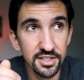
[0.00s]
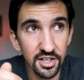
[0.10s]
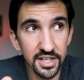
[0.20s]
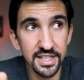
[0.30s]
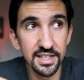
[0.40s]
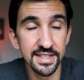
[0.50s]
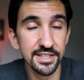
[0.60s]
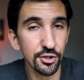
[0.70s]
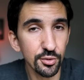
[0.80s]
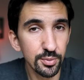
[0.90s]
likely
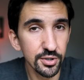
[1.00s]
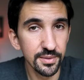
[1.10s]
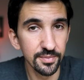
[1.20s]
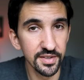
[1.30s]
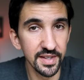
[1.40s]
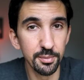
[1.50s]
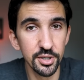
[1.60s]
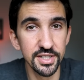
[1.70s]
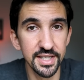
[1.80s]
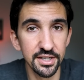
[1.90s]
culprit that they
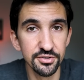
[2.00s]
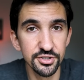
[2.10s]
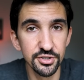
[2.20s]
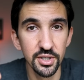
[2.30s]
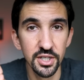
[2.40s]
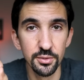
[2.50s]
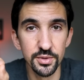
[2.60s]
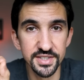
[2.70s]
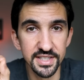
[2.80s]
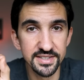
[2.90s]
put it down to
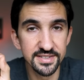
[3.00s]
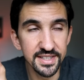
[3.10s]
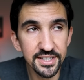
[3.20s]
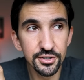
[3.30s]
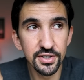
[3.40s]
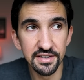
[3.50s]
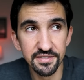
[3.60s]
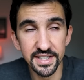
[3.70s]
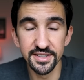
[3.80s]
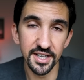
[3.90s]
was a single
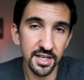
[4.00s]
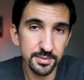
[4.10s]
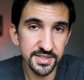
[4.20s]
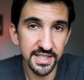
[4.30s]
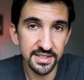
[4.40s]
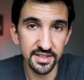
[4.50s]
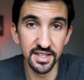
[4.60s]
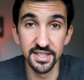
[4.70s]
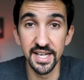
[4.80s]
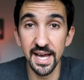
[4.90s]
event upset
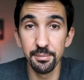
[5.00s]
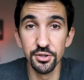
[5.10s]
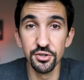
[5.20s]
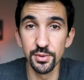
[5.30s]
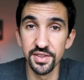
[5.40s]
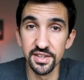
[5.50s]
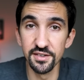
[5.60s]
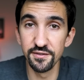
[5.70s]
that had happened within the